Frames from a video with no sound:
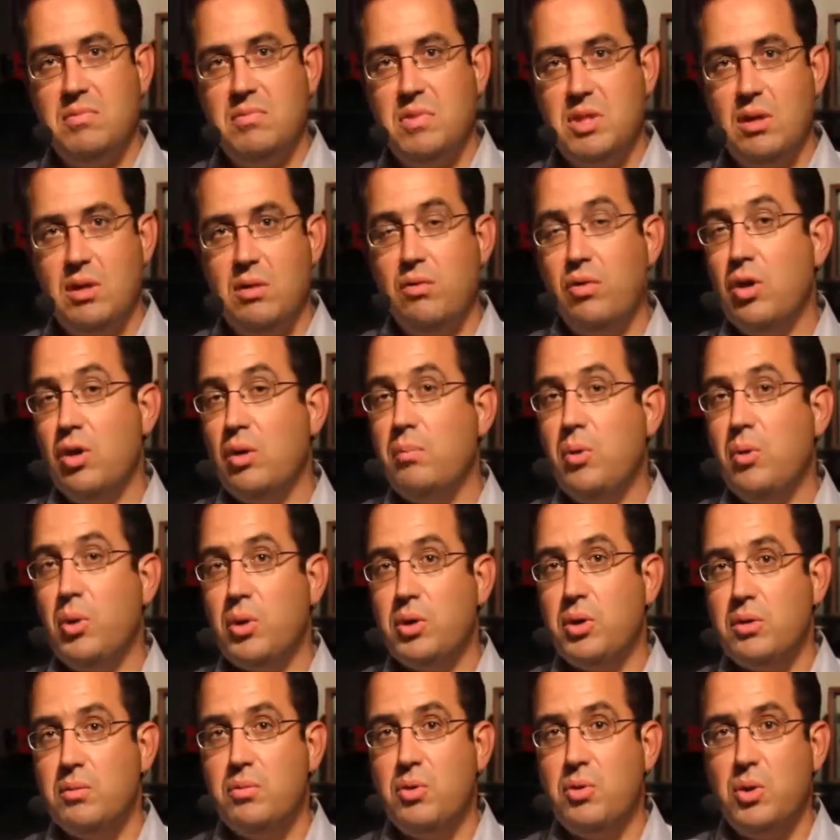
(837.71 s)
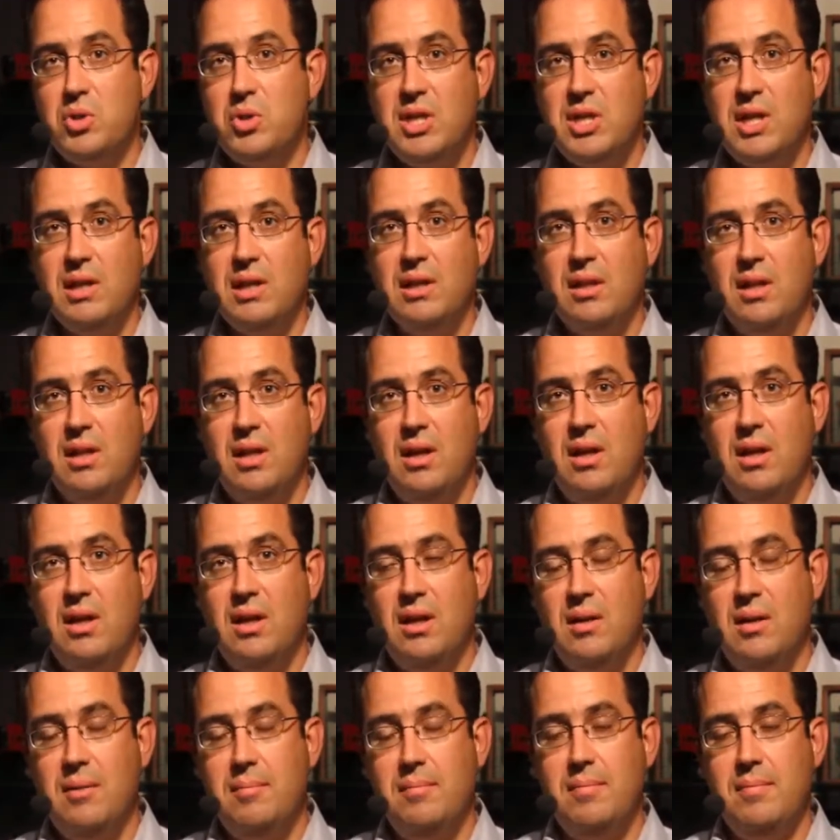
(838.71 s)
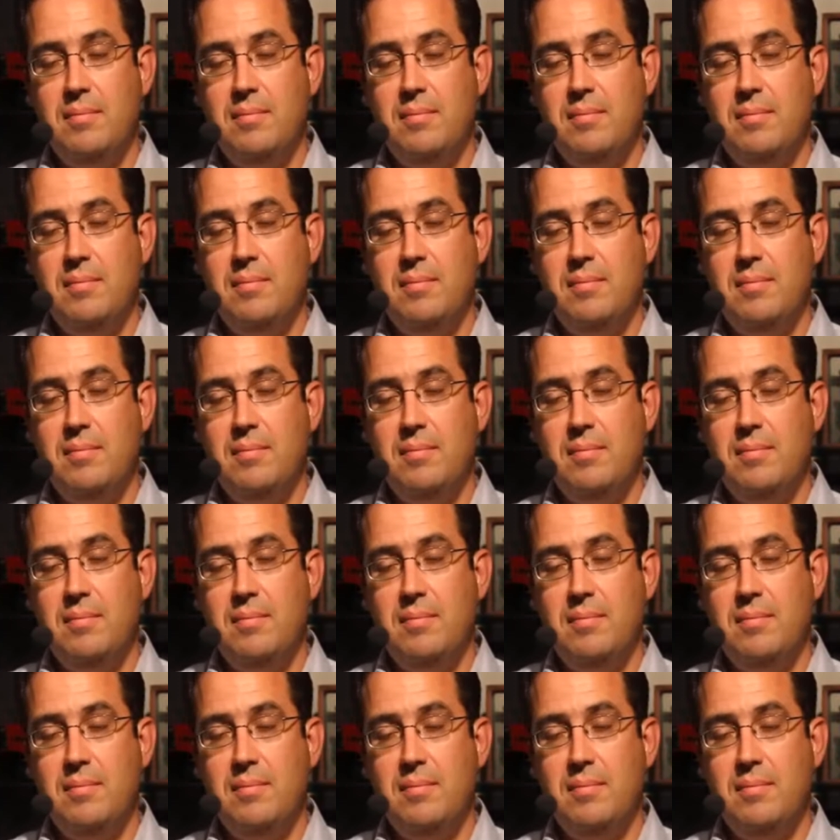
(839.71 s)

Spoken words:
So a very important project at